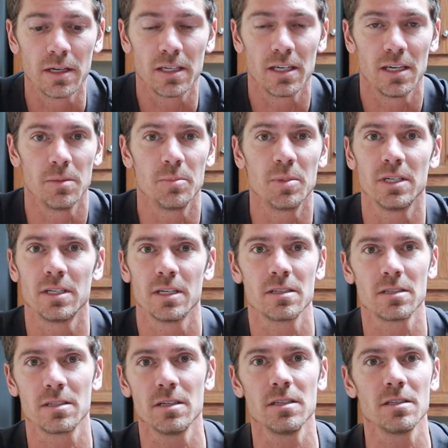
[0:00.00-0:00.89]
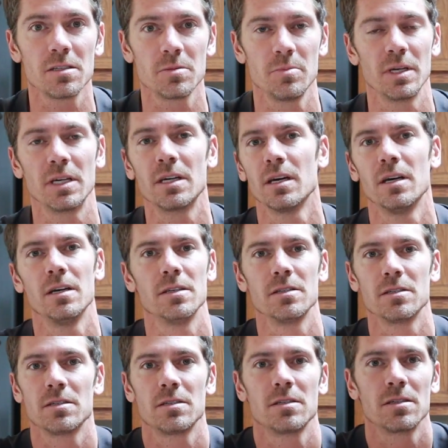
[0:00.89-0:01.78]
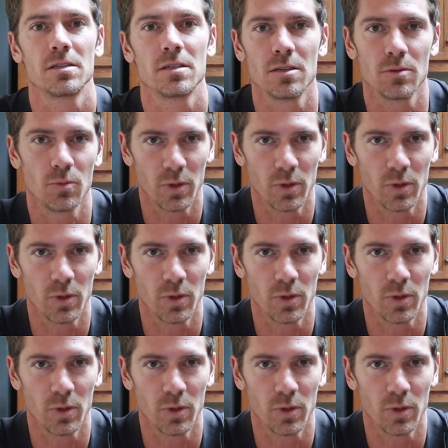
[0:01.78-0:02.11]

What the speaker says: keeping distance, because